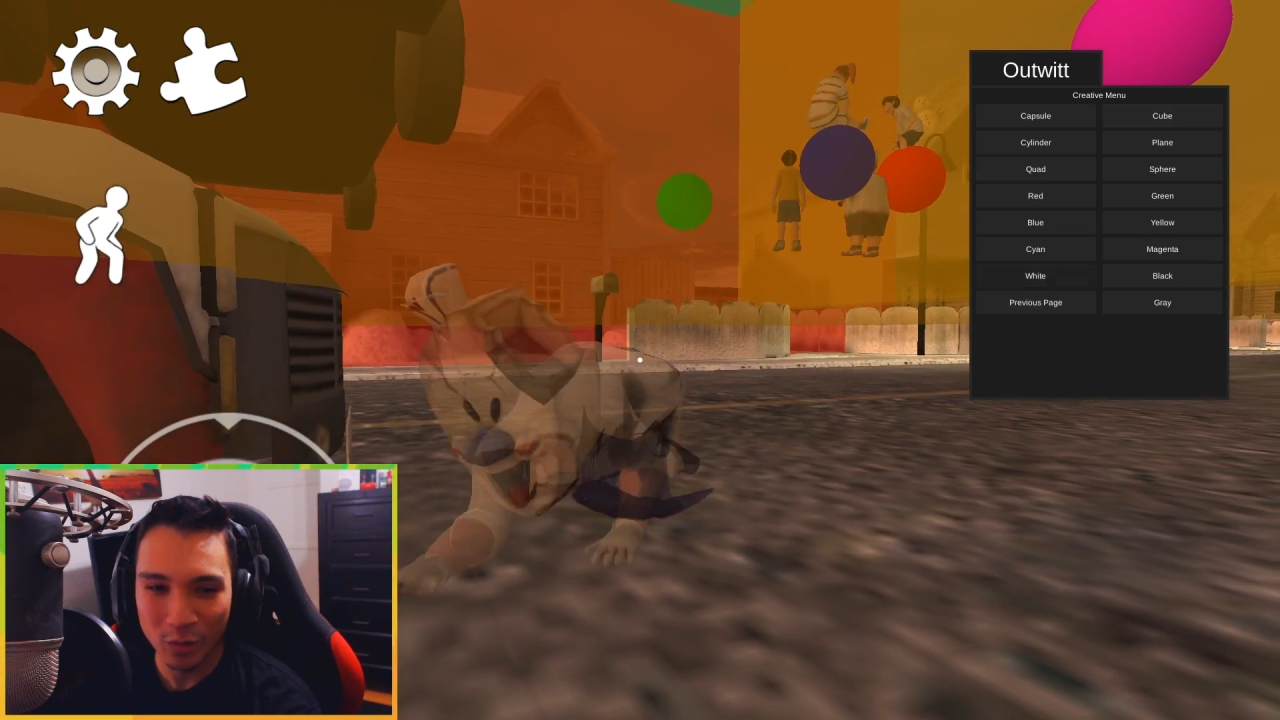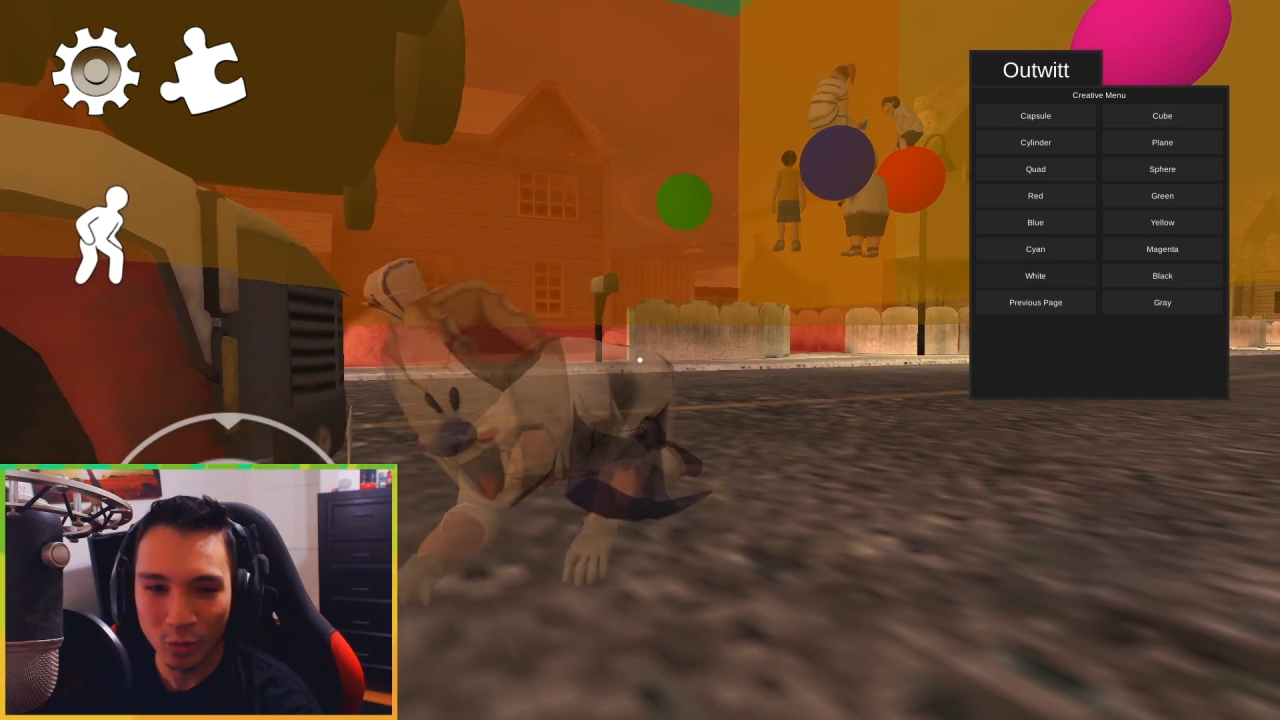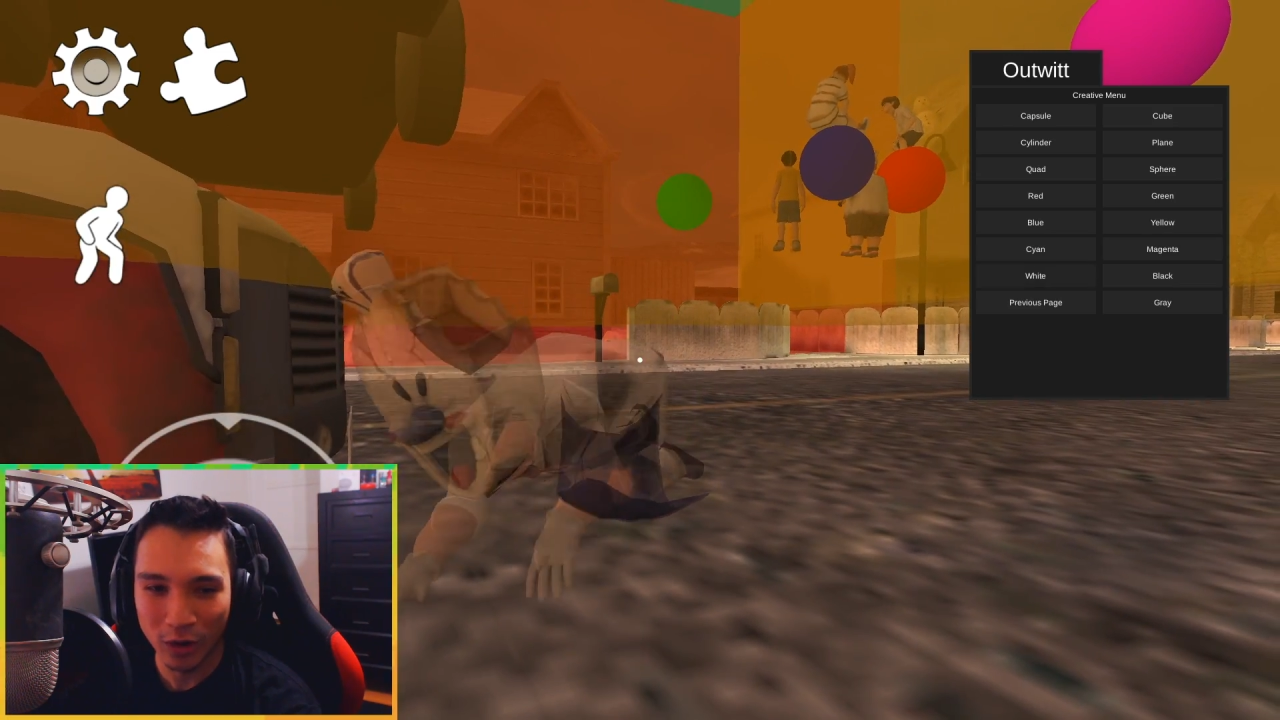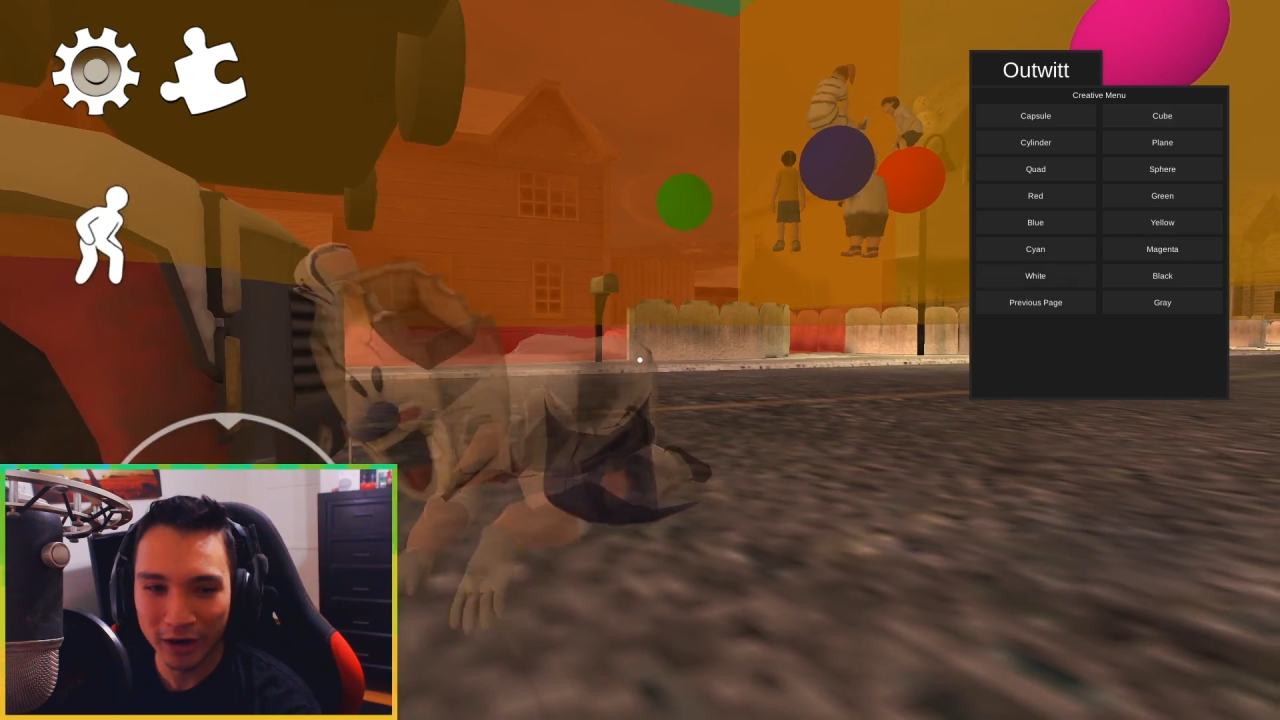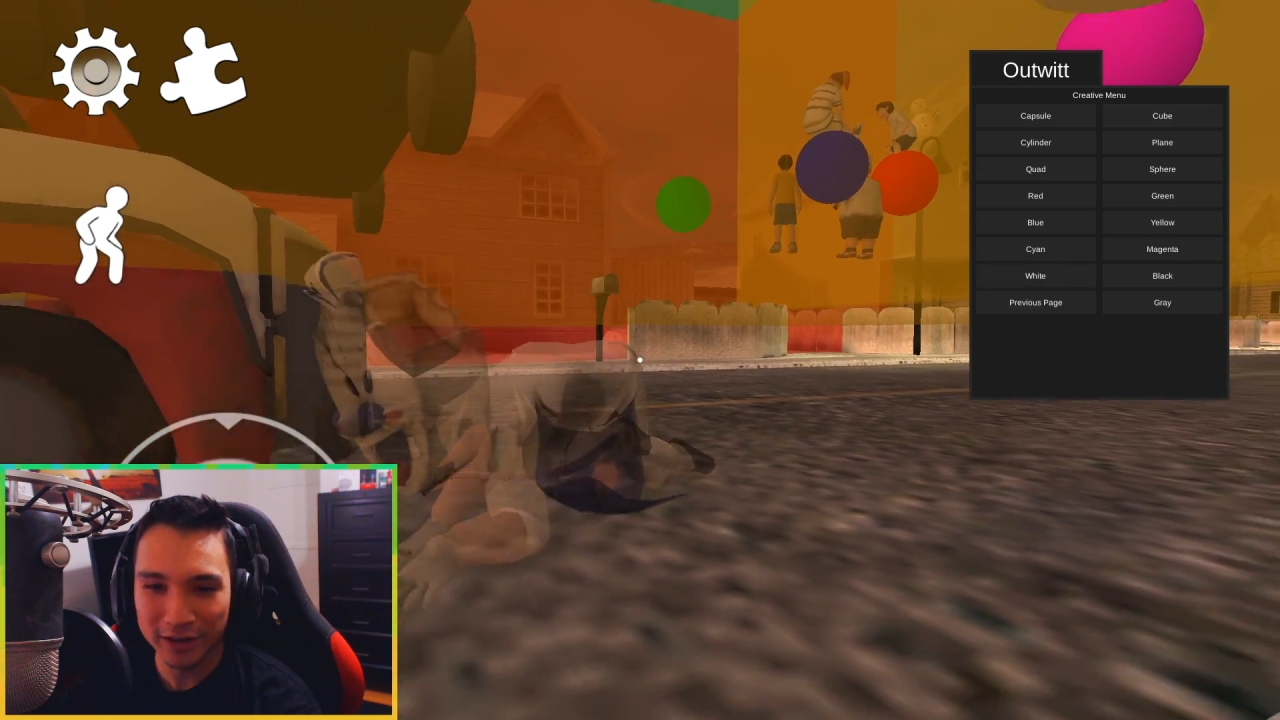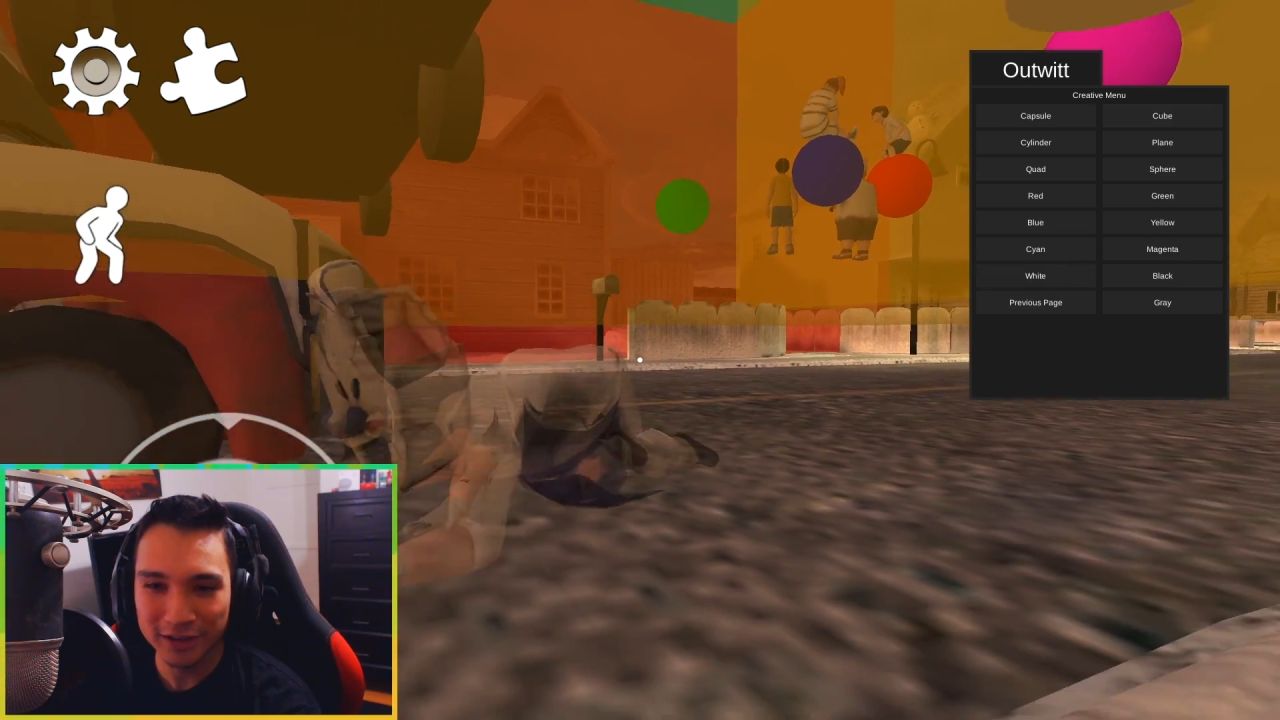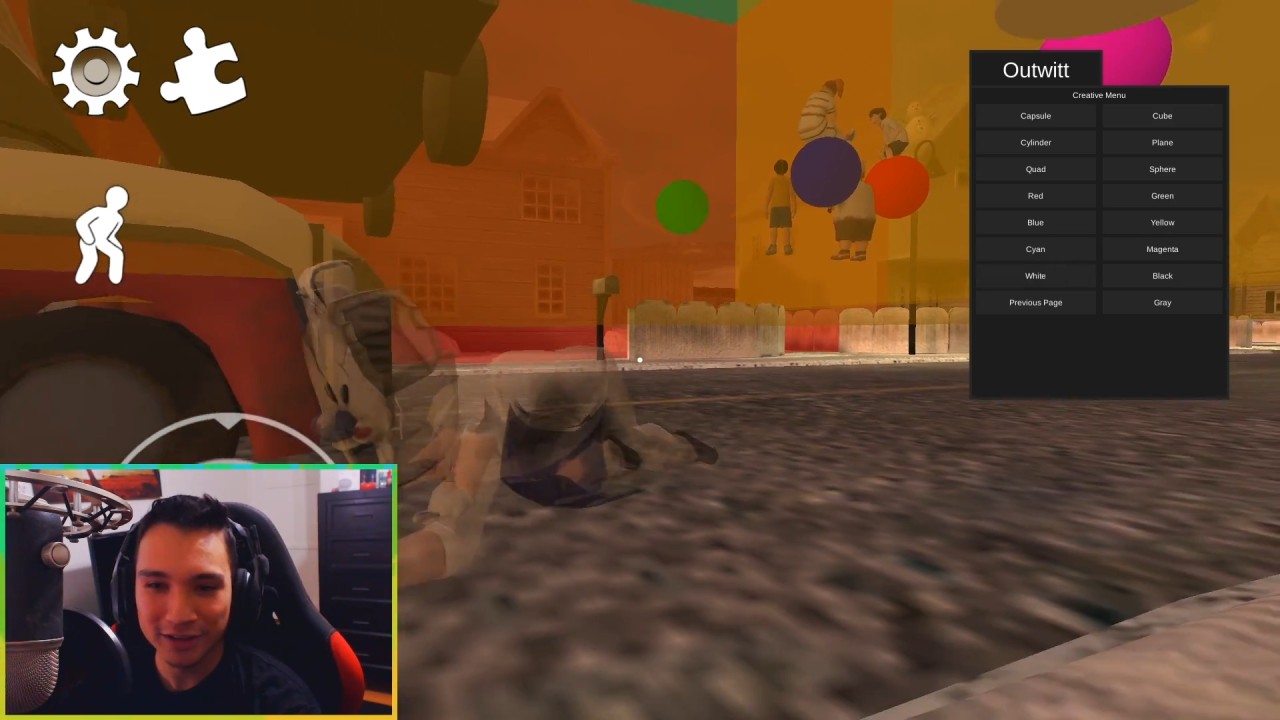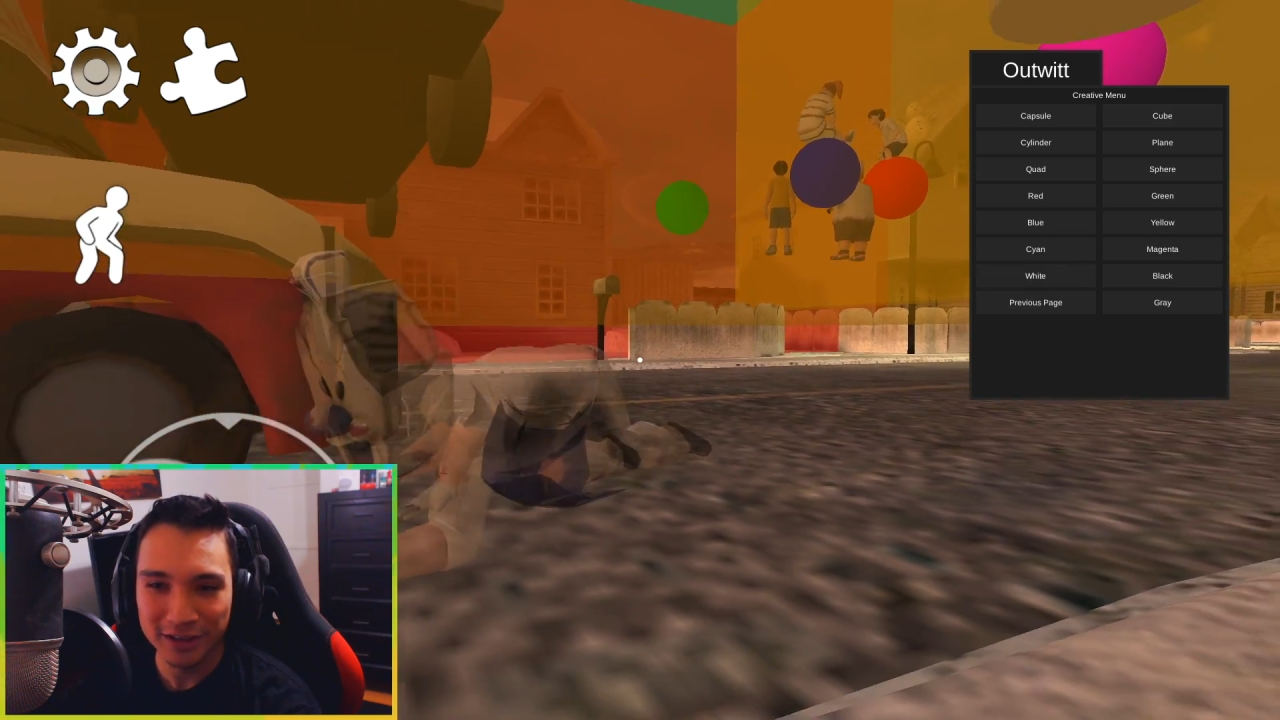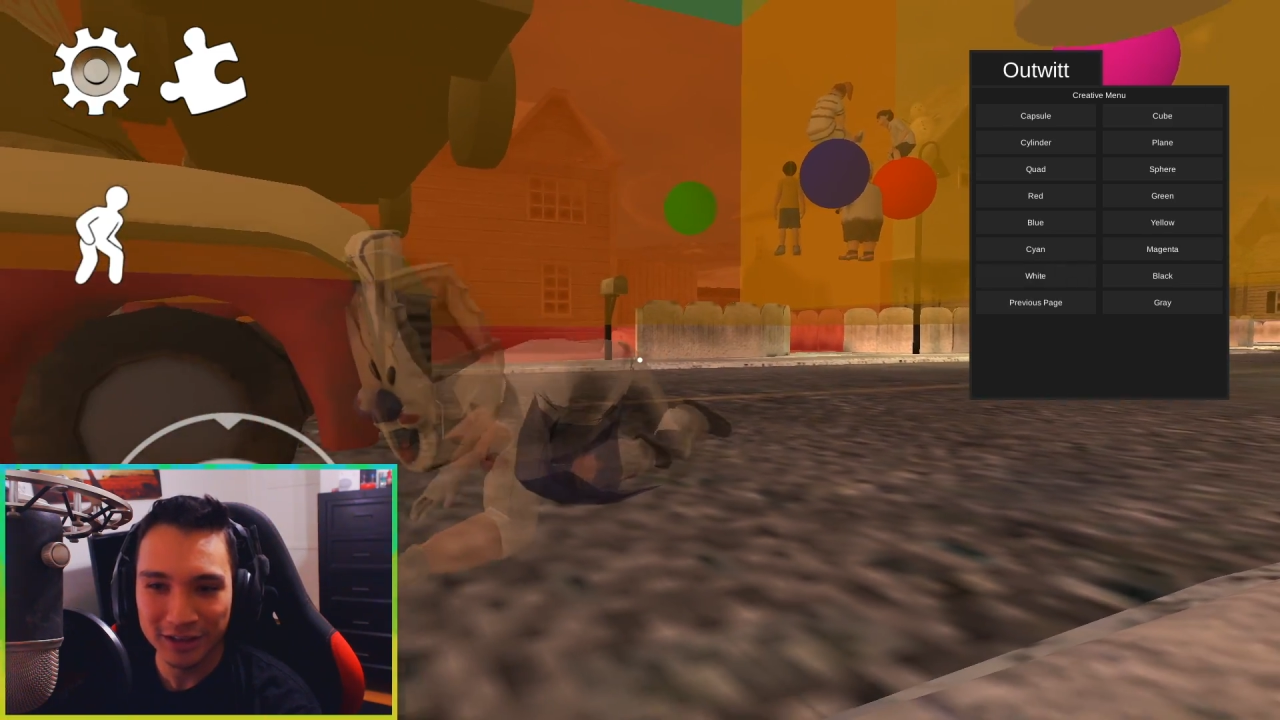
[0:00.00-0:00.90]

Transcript: white,